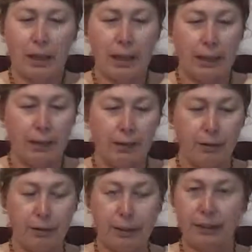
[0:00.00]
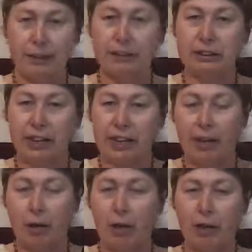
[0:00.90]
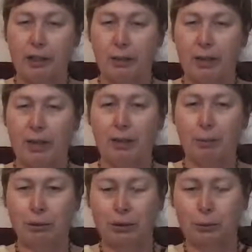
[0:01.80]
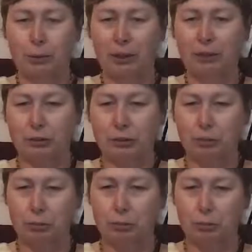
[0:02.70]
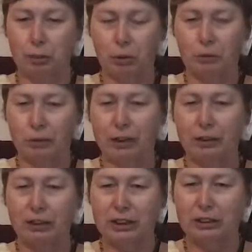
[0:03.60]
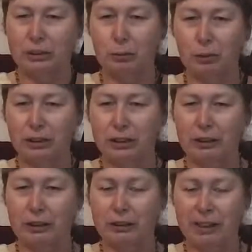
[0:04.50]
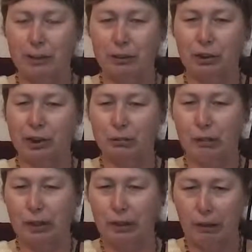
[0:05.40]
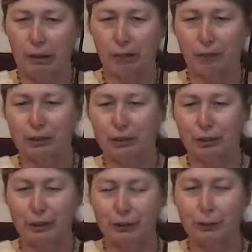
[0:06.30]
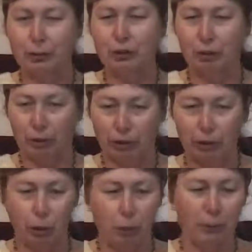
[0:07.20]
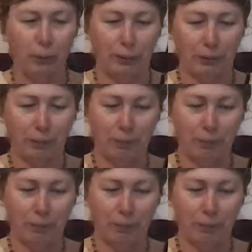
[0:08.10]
And the other thing is how high you are, which is why most radio stations put their towers either on a hill, or if there's no hills, on a tall building.